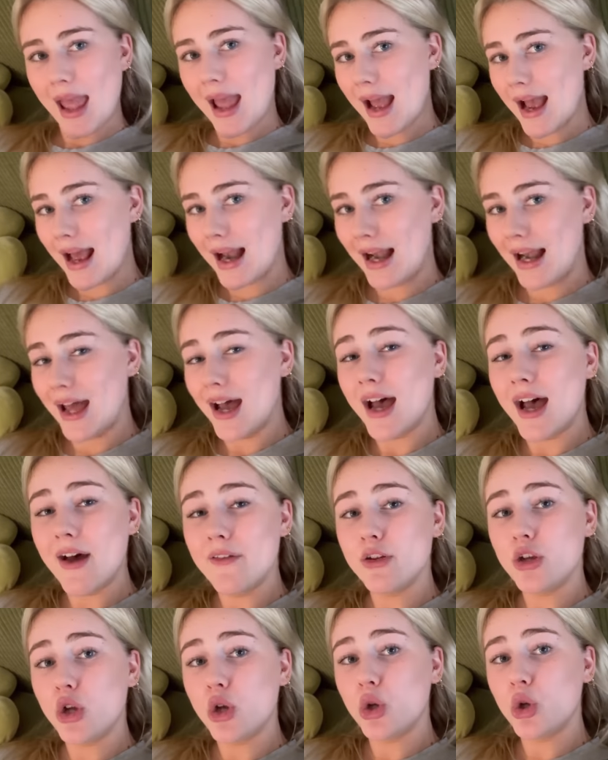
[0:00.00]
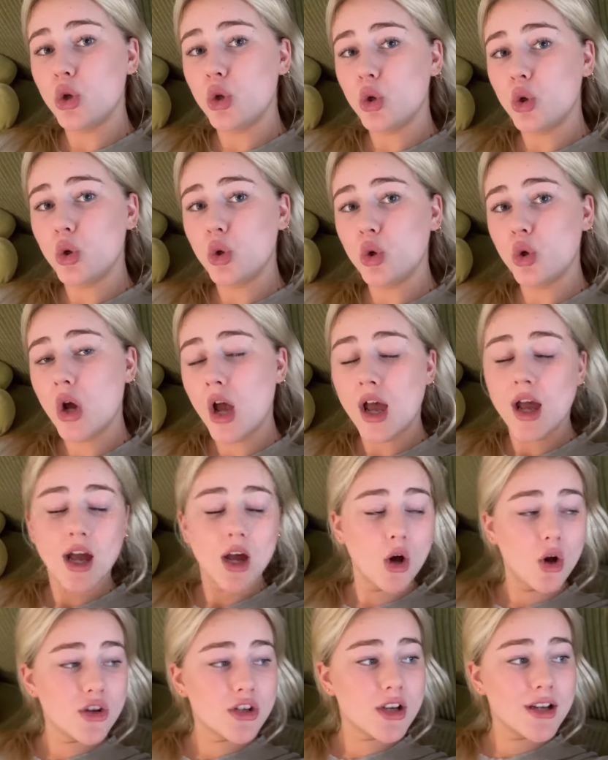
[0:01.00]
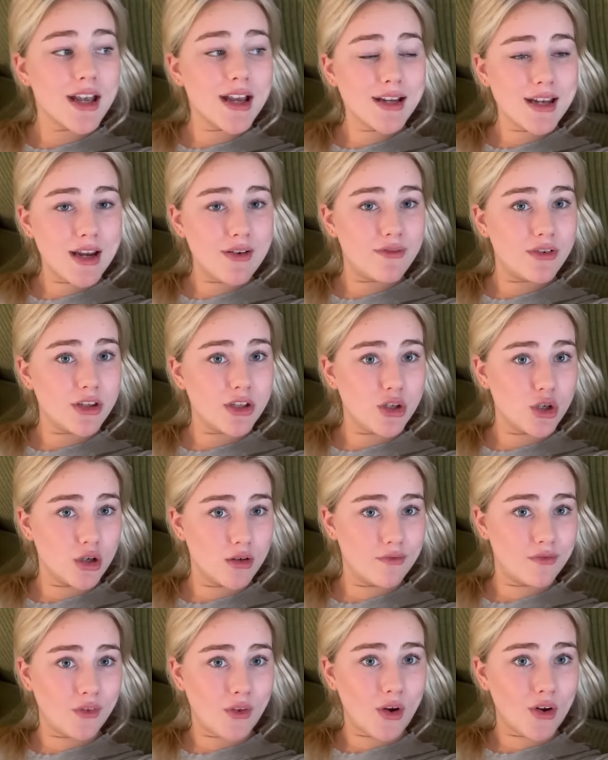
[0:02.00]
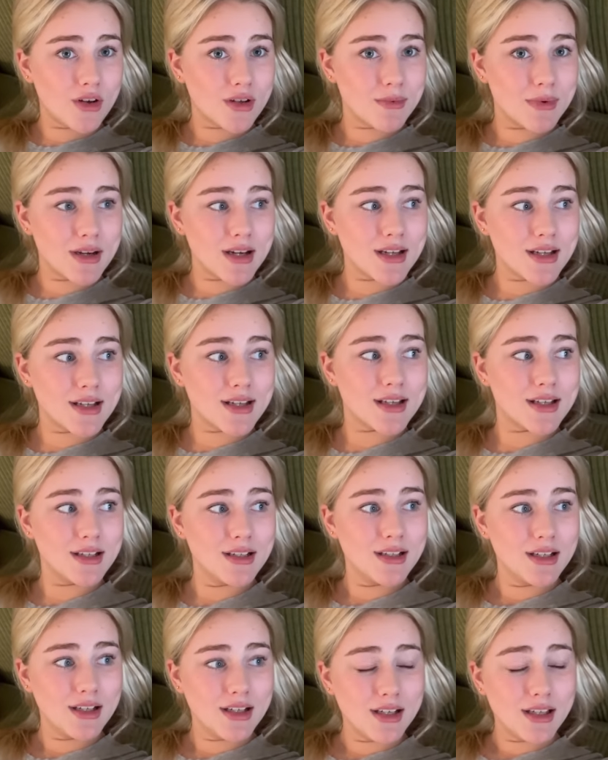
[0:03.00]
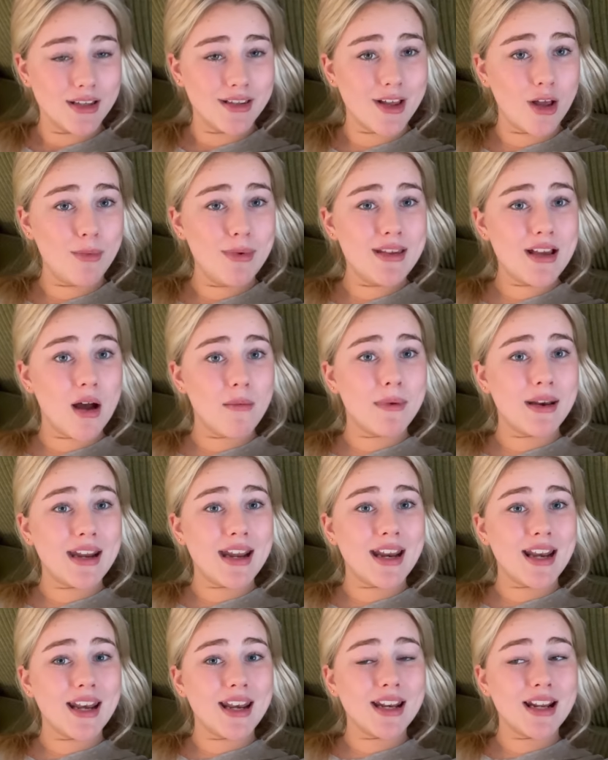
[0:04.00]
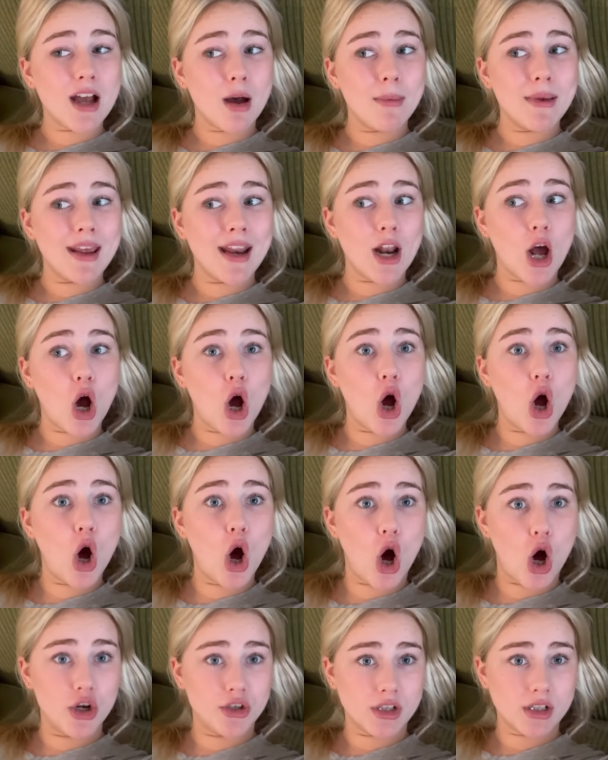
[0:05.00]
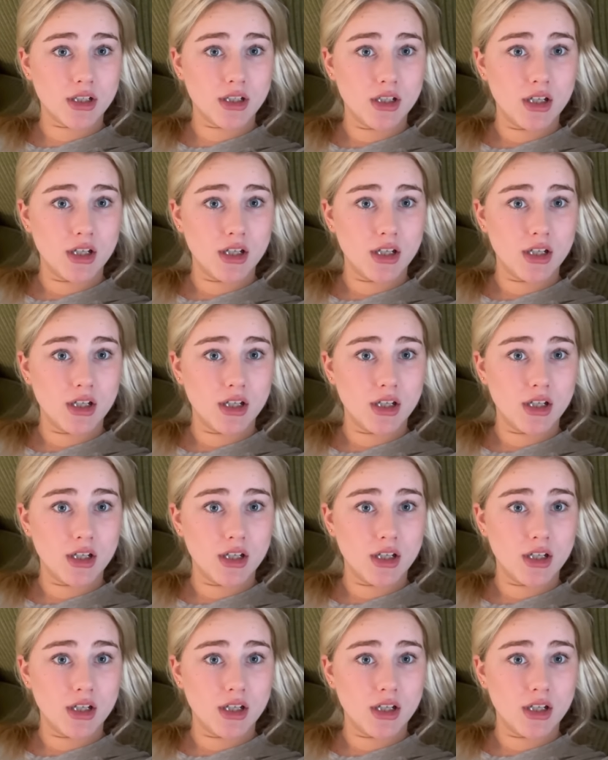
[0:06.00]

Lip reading: I love you. Also, get keen for the Europe vlogs because they'll be coming in hot,